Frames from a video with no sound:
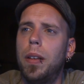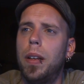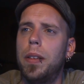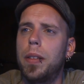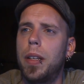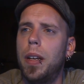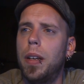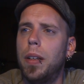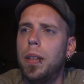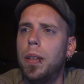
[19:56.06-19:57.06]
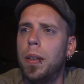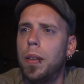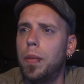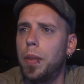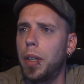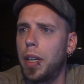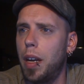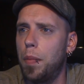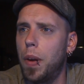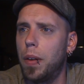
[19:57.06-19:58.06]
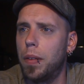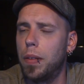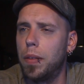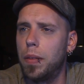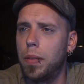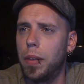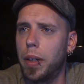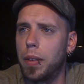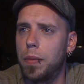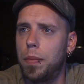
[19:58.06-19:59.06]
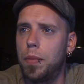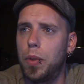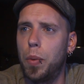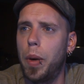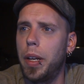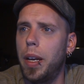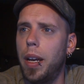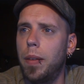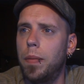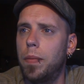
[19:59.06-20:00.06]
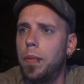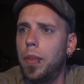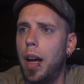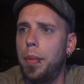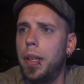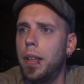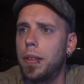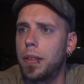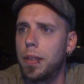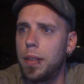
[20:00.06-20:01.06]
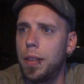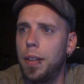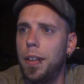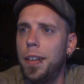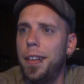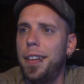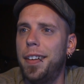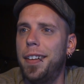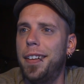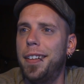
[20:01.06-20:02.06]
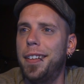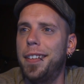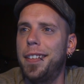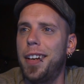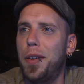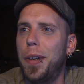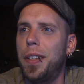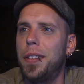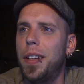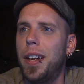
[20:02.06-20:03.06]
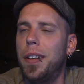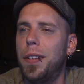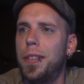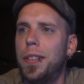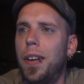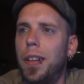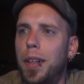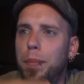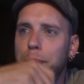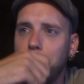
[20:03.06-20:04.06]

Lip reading: as a kid, when it came on like 28 floppy disks. Is how I had to install it.